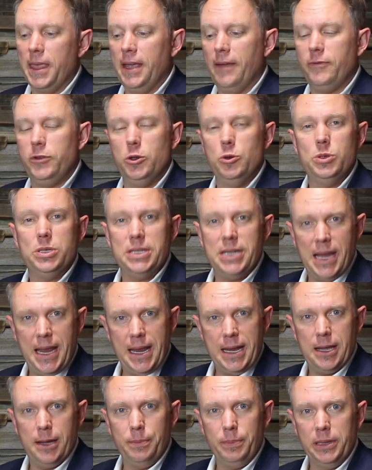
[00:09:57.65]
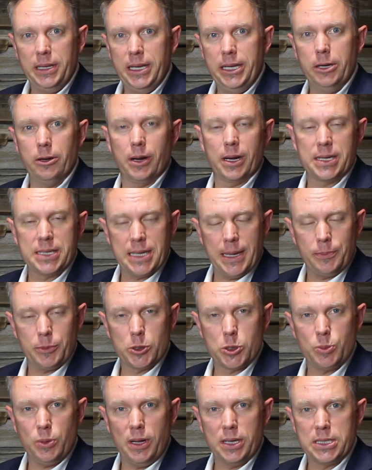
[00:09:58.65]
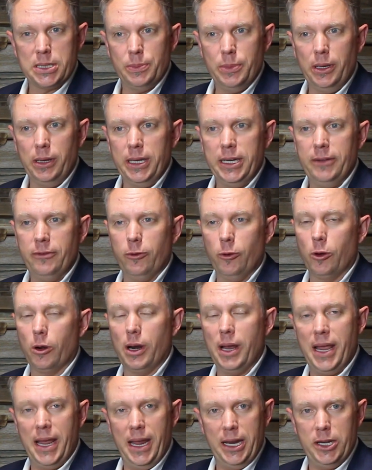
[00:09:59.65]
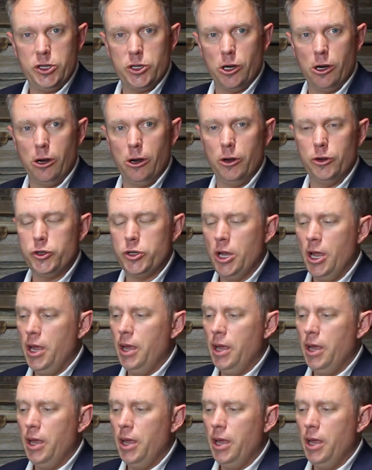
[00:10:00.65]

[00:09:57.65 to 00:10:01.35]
if you take a plea or accept responsibility for a charge,